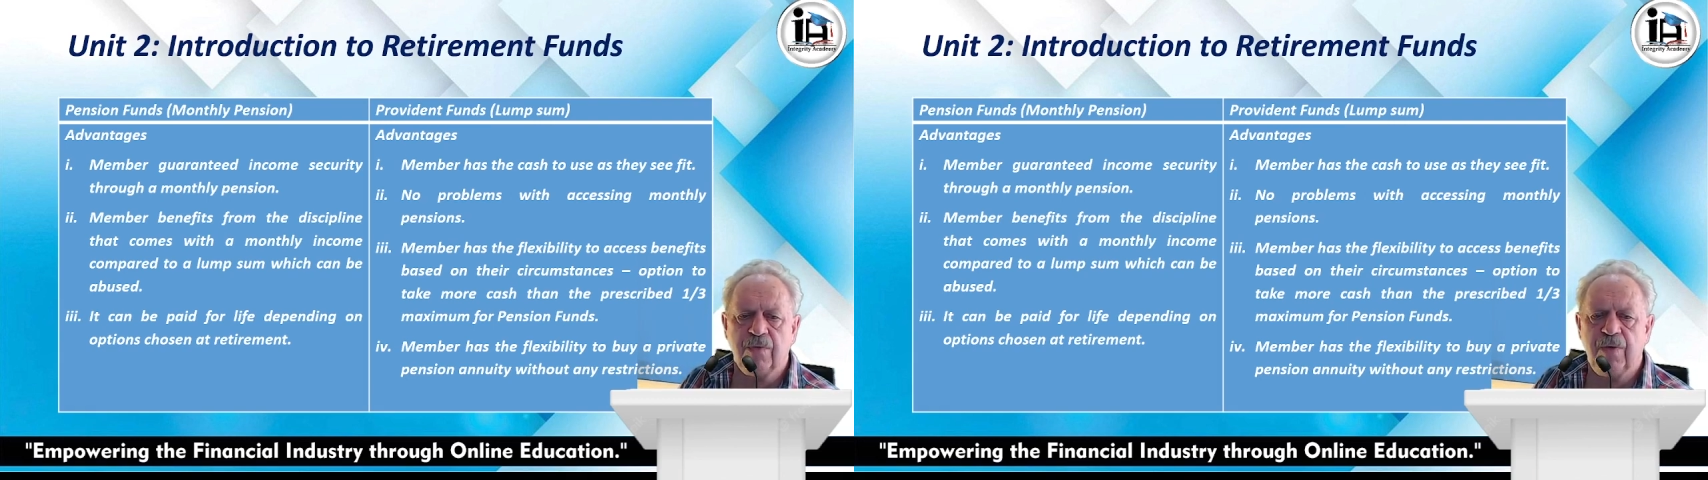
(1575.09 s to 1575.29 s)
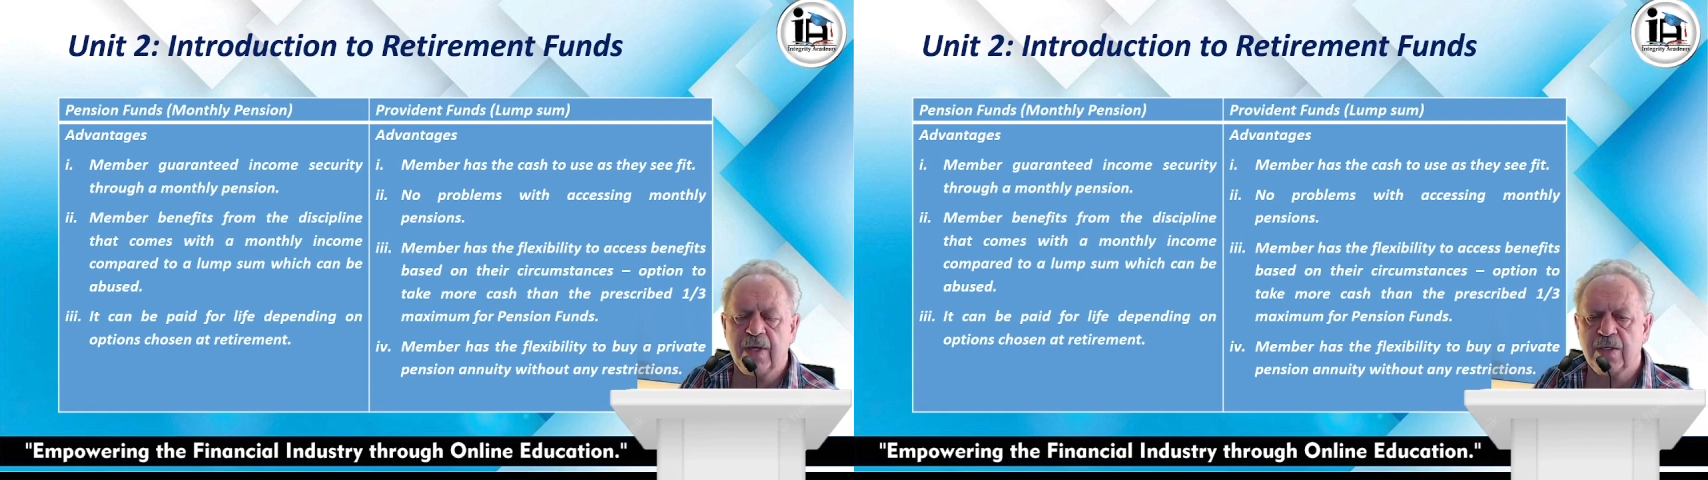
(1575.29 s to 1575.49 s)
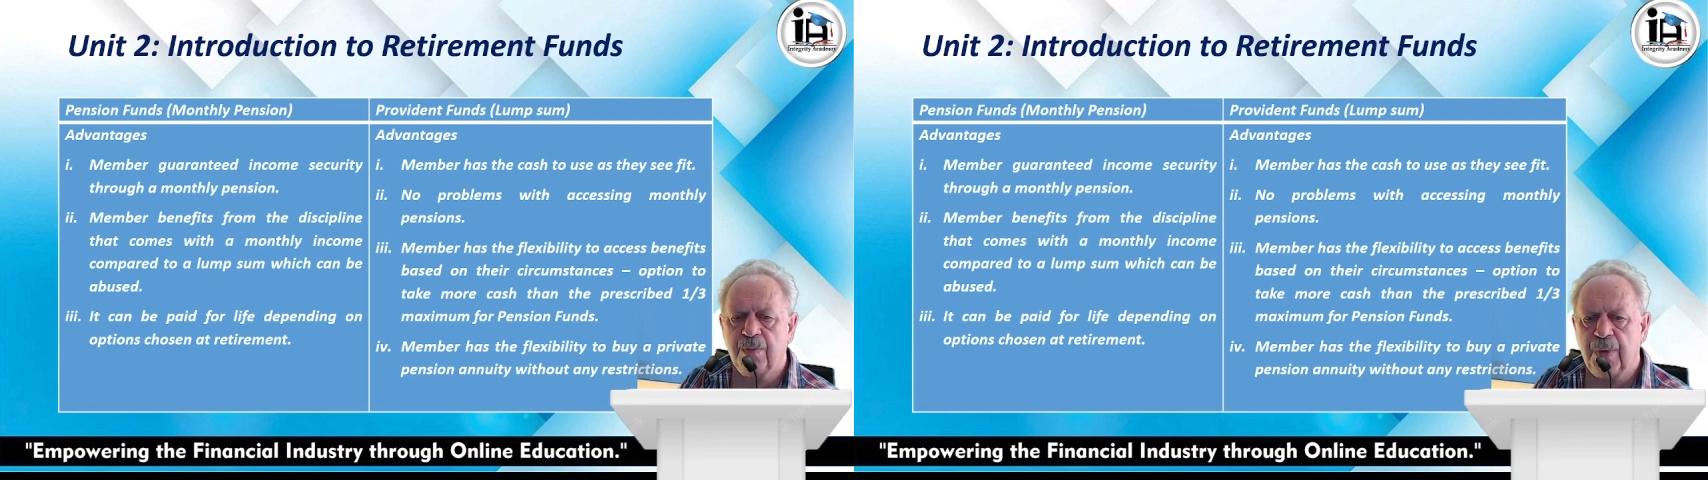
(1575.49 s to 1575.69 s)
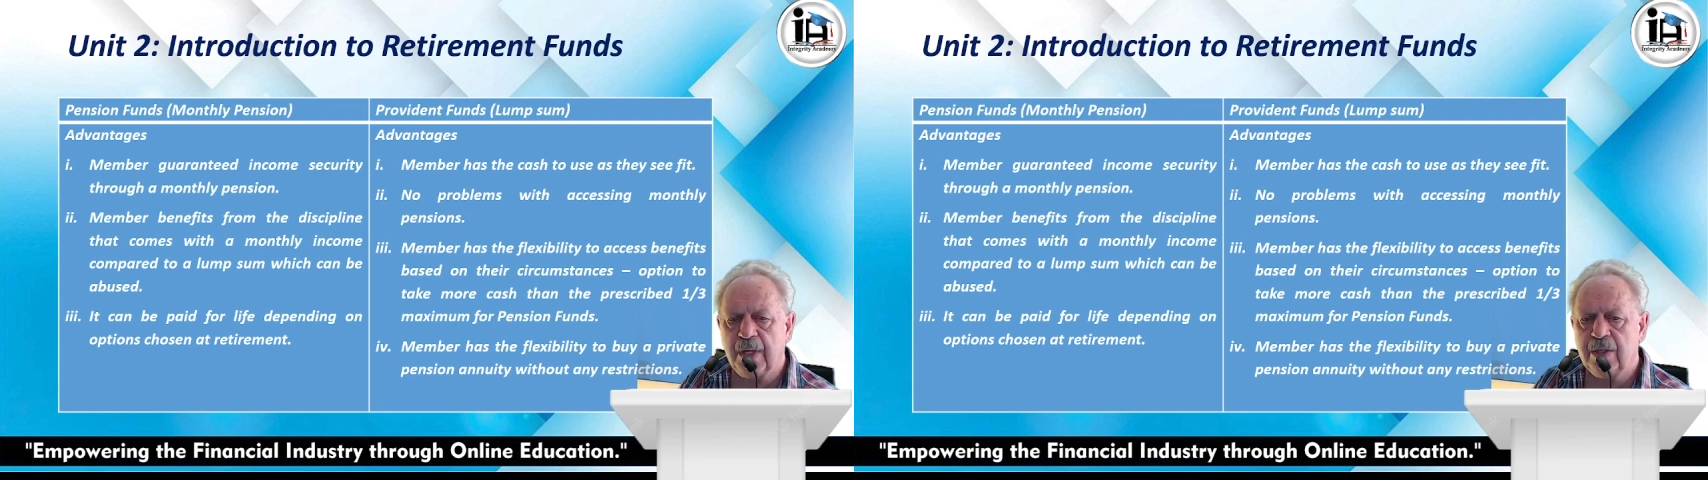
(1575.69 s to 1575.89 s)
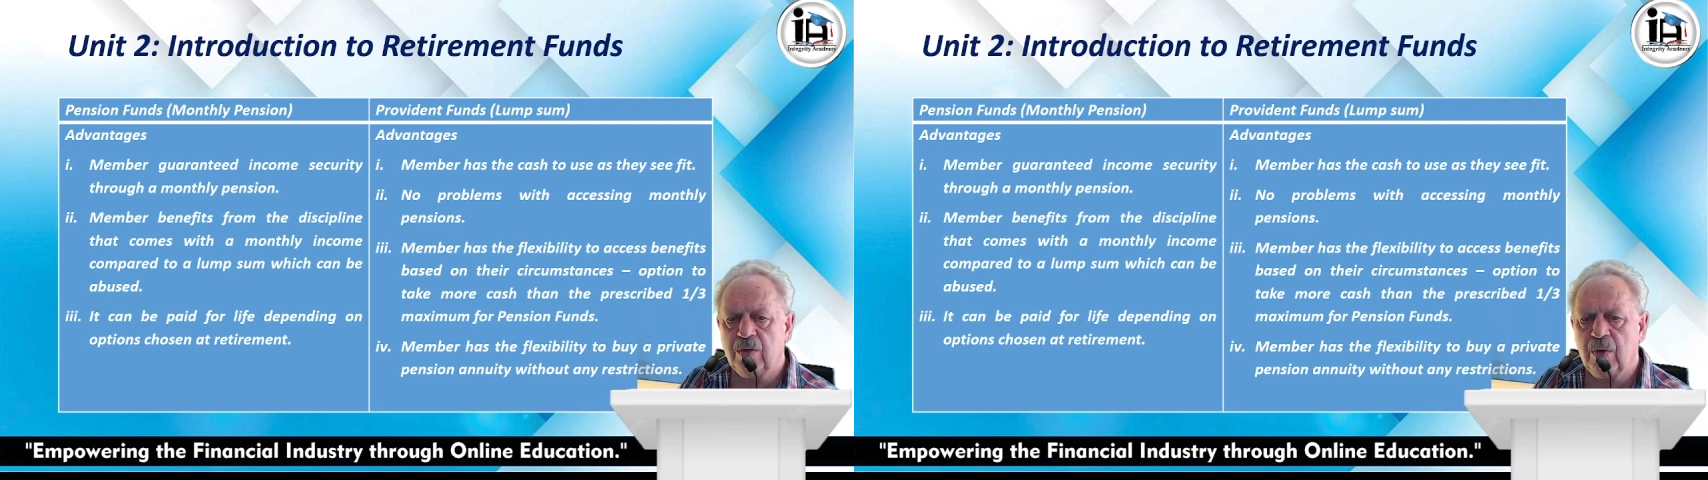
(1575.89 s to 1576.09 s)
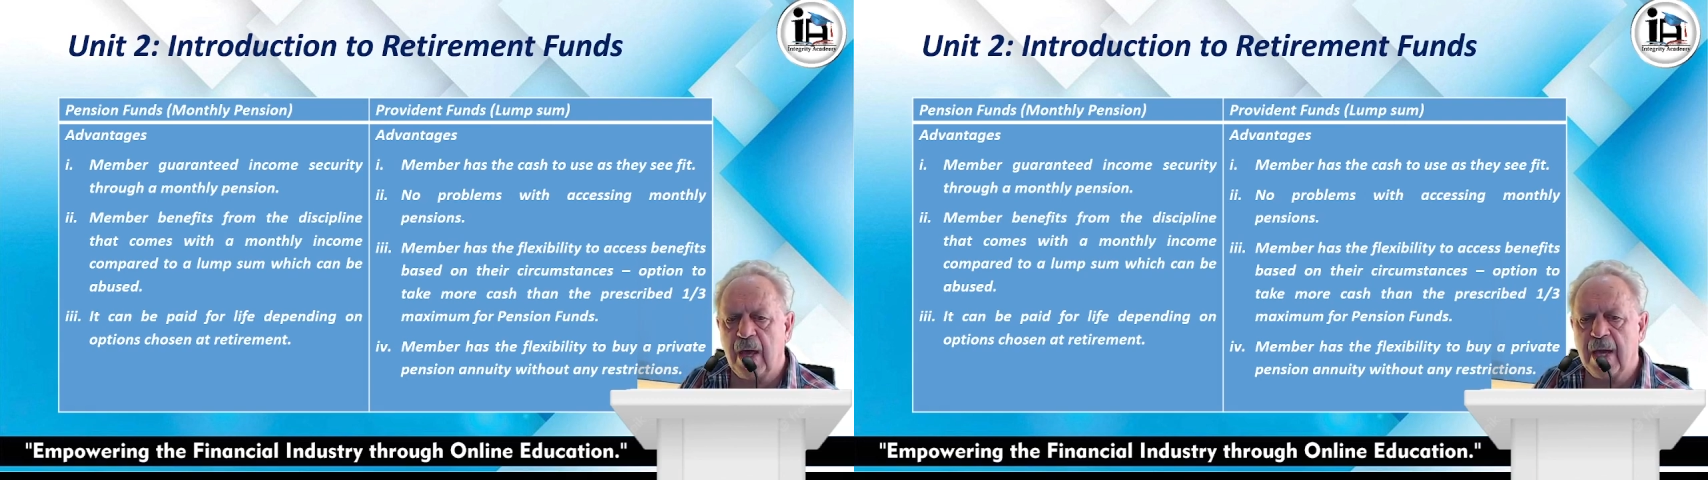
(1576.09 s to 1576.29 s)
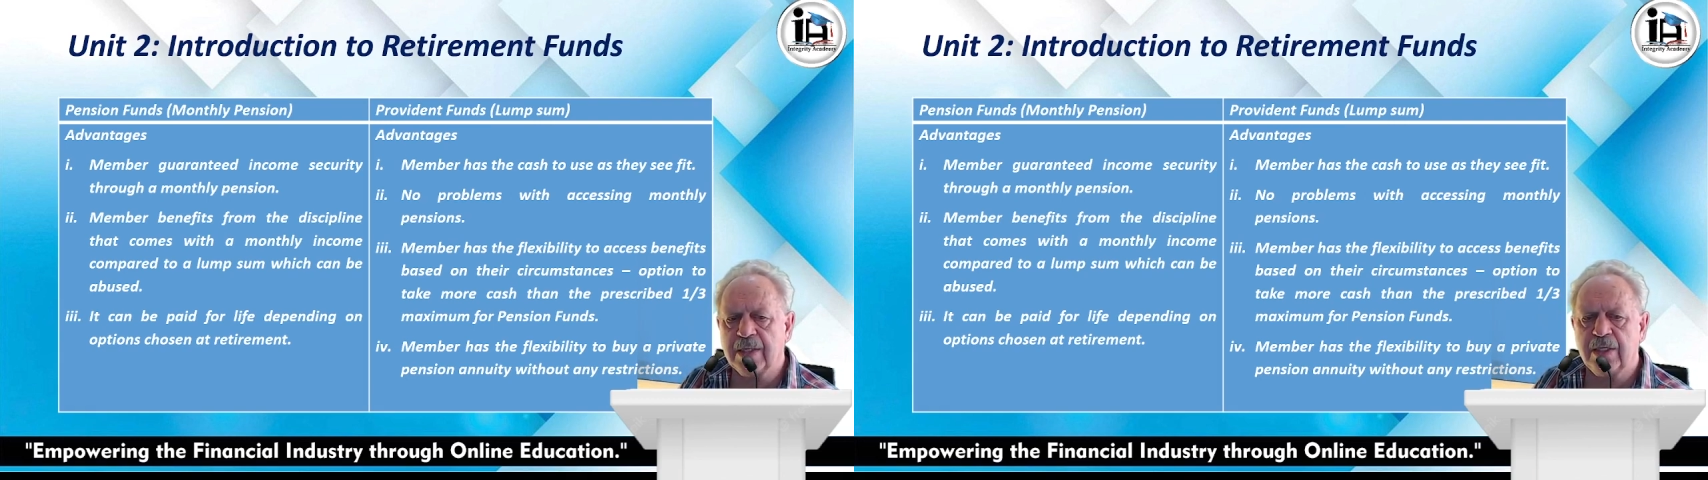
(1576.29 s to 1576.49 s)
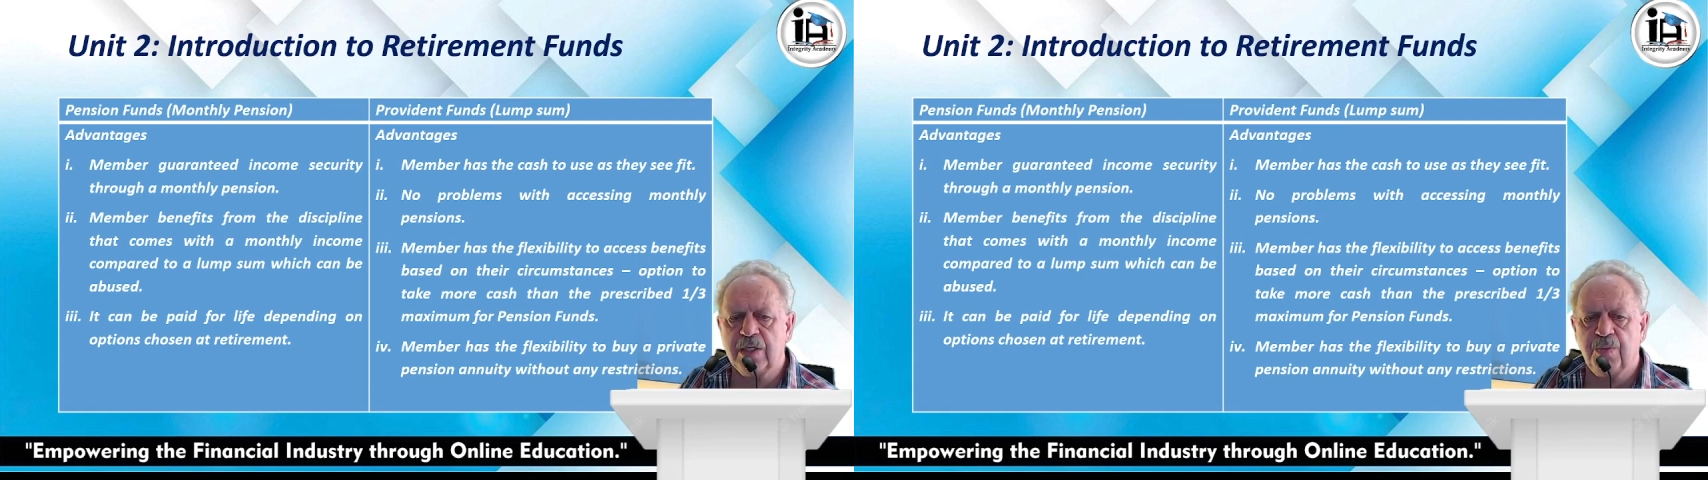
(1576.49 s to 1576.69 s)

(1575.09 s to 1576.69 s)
flexibility to access